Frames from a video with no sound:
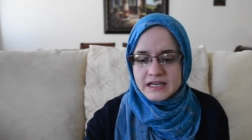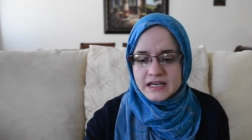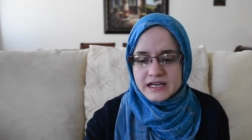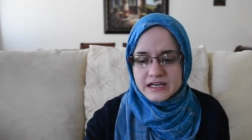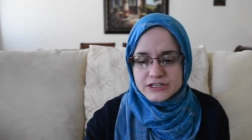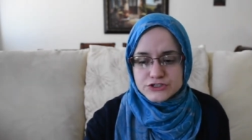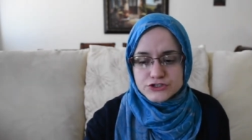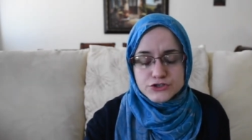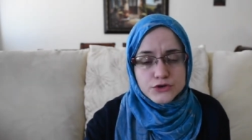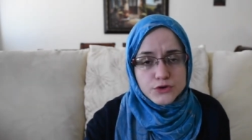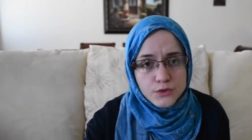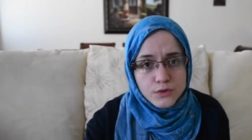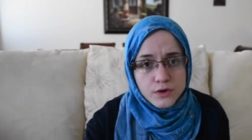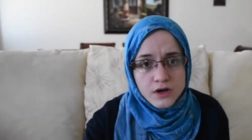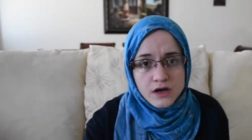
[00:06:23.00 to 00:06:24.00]
It is
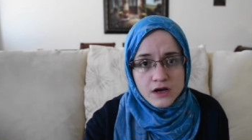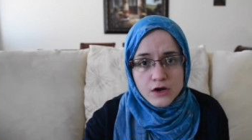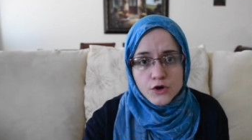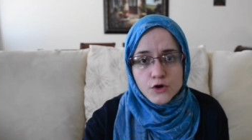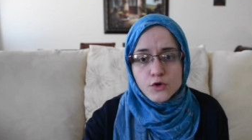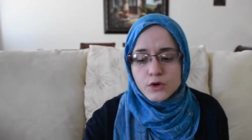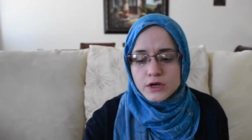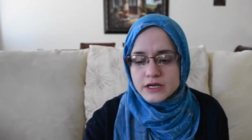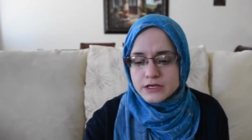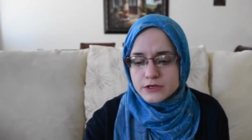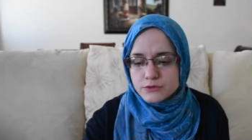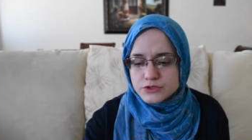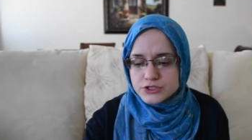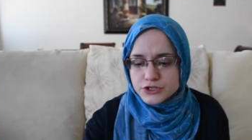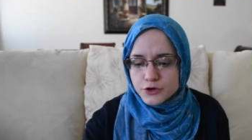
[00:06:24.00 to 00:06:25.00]
you who can
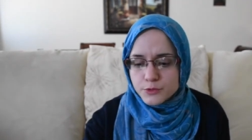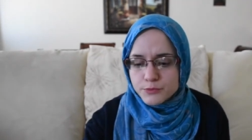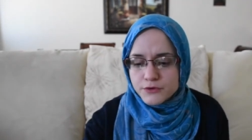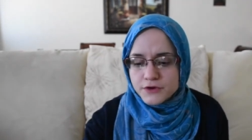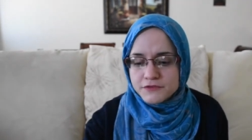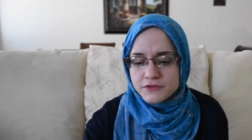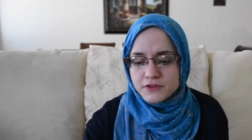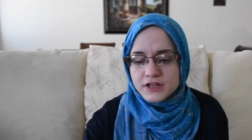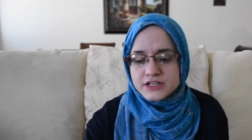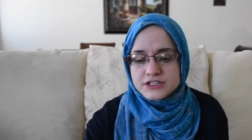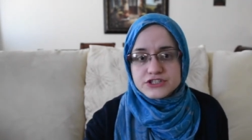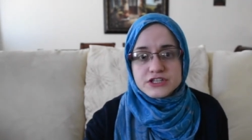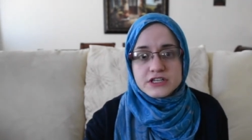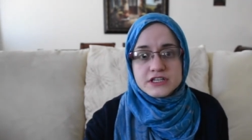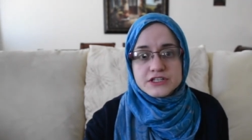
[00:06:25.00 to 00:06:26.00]
use your
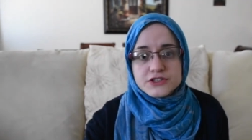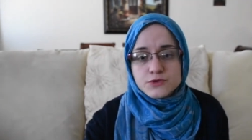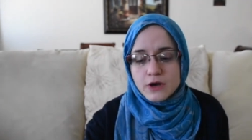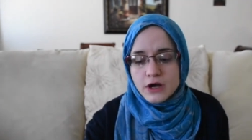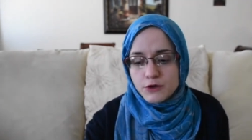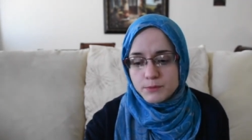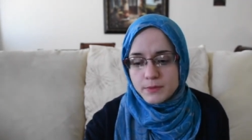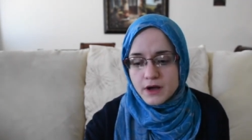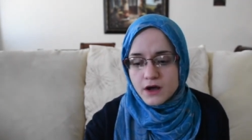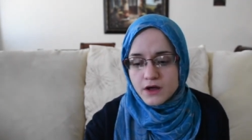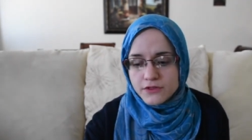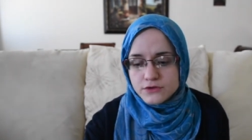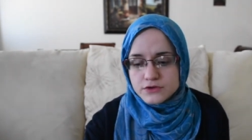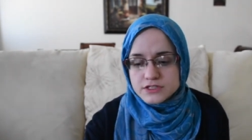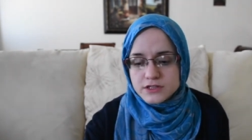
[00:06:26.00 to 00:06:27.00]
privilege to help
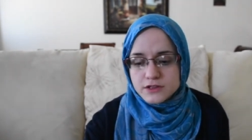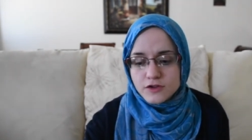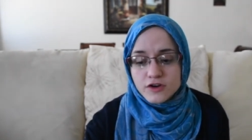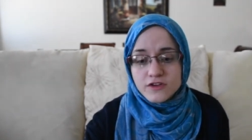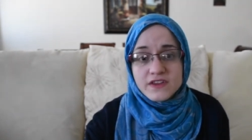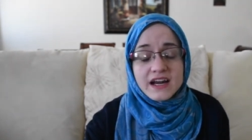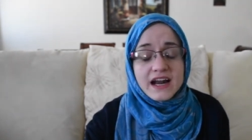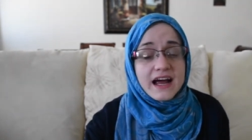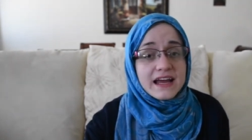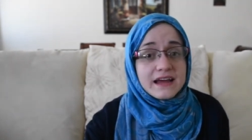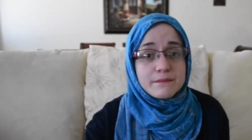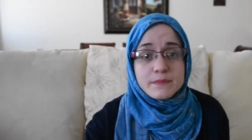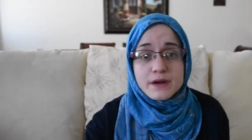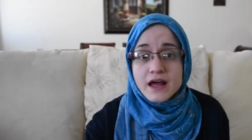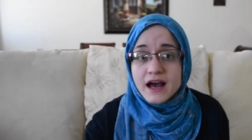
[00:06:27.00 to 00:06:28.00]
others learn that I
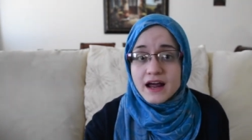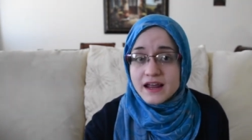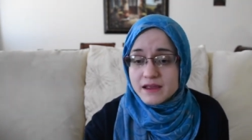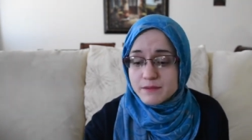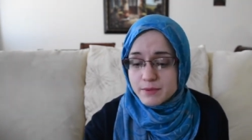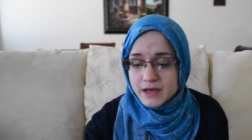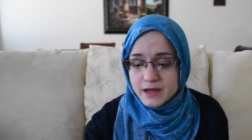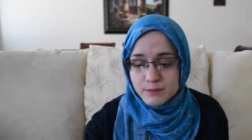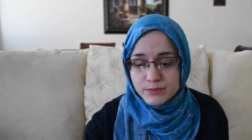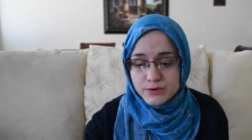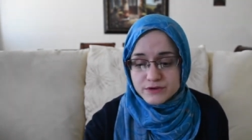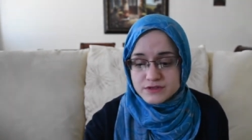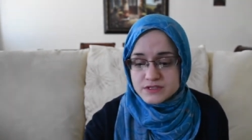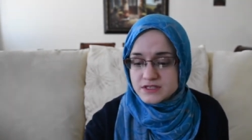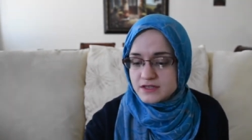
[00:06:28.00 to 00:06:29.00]
am not a bad
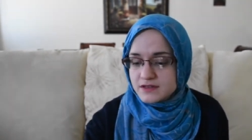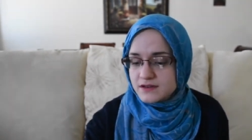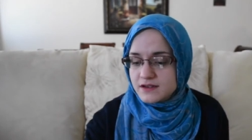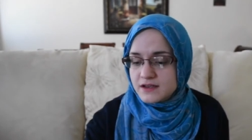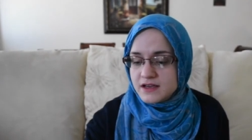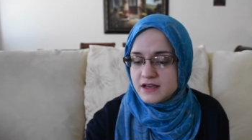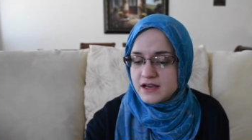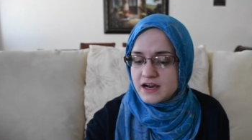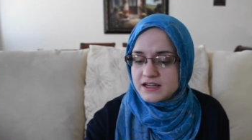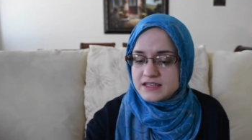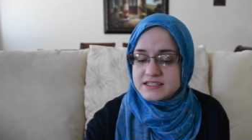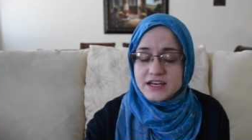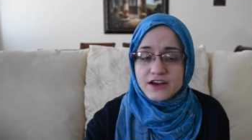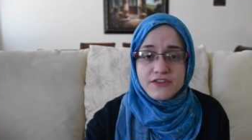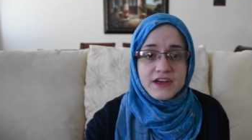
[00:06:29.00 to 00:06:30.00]
person.
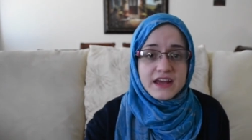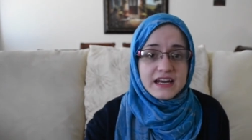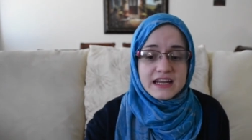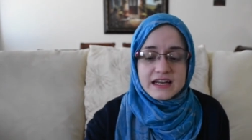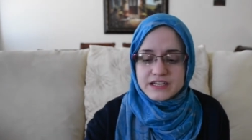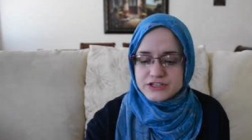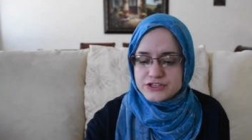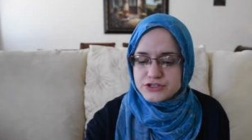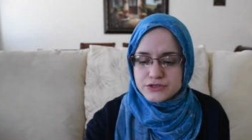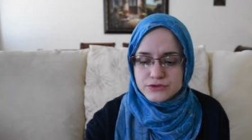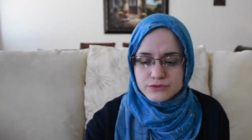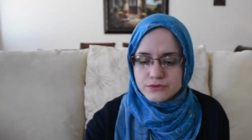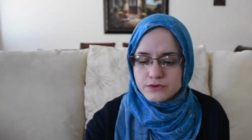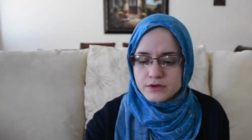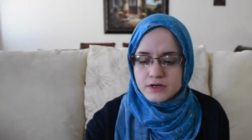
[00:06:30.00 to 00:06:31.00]
Until then, it is
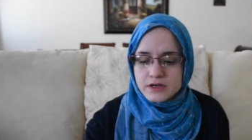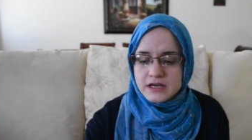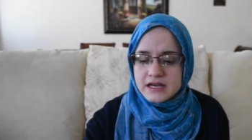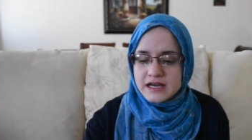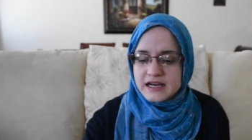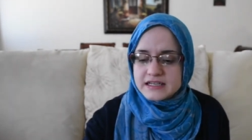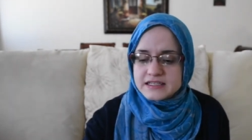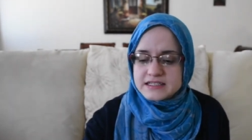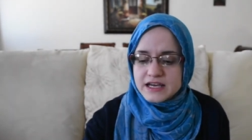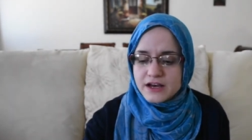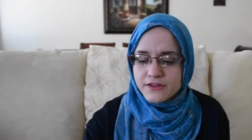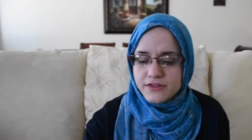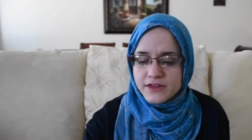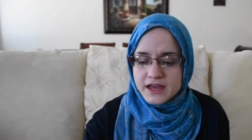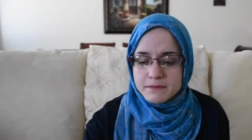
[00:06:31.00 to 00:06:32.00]
you.
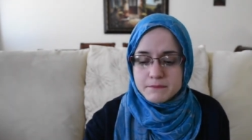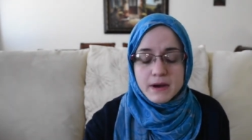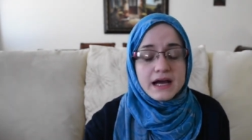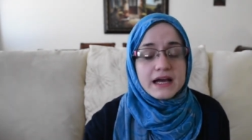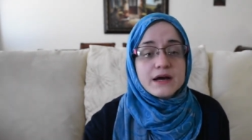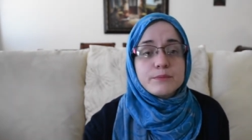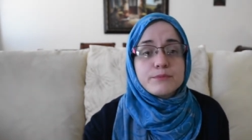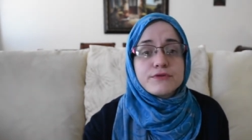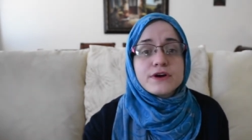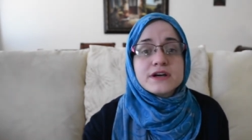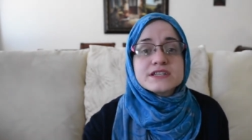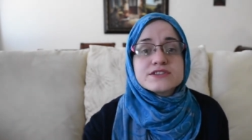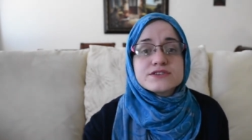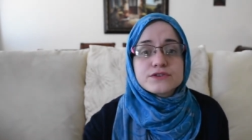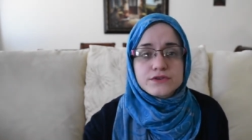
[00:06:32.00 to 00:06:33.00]
Until then, my
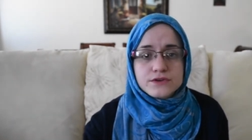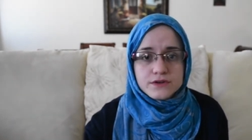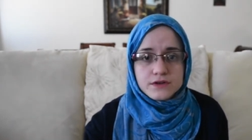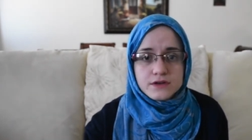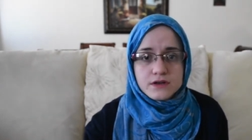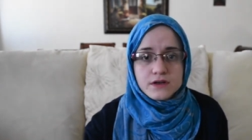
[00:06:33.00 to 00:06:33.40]
oppressor